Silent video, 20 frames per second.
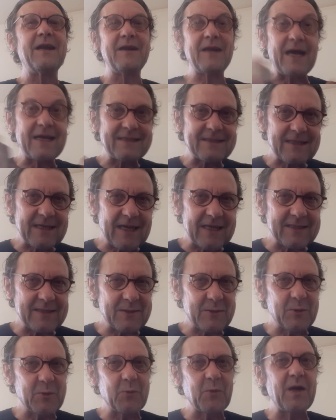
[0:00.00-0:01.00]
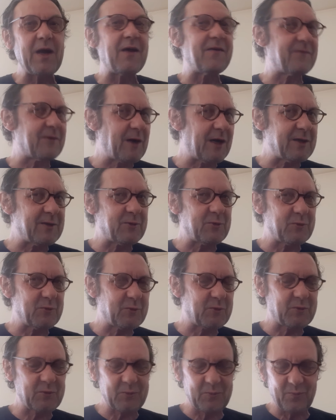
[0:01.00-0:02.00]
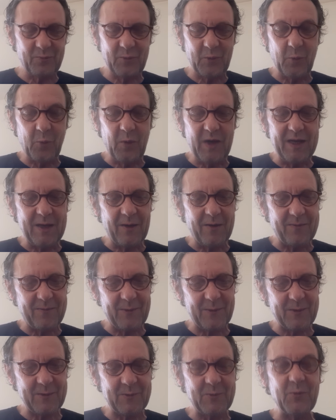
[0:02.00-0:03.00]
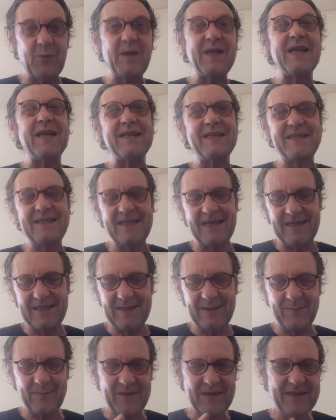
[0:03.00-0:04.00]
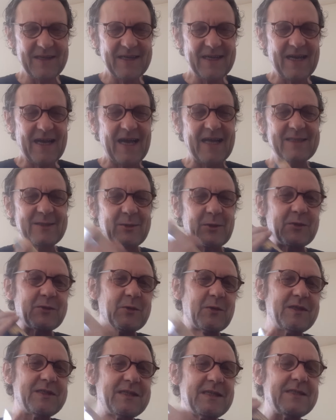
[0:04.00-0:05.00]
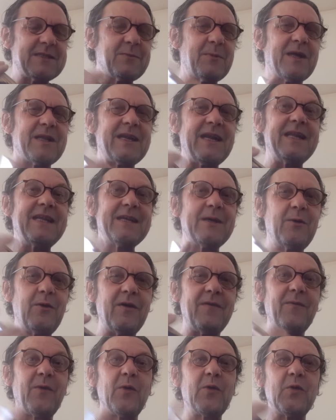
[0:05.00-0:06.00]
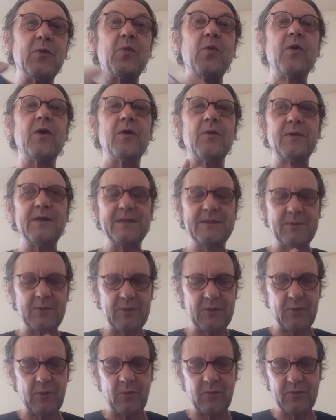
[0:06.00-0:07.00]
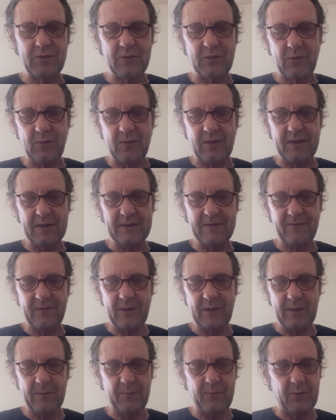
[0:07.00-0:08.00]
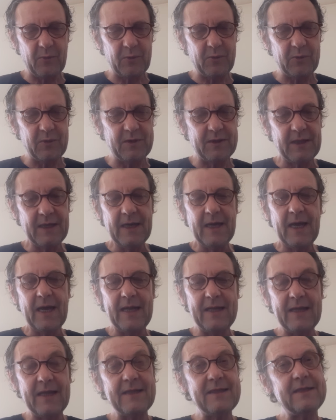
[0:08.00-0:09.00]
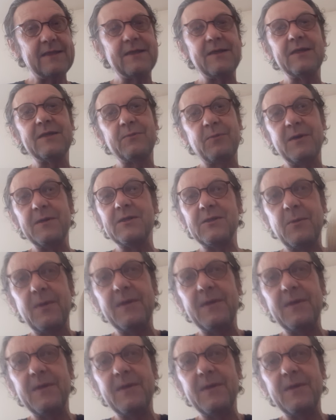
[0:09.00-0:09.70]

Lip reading: ask the will of God to win at the end. And so it's about letting go of all the worries also. Huh? It's very important. And it's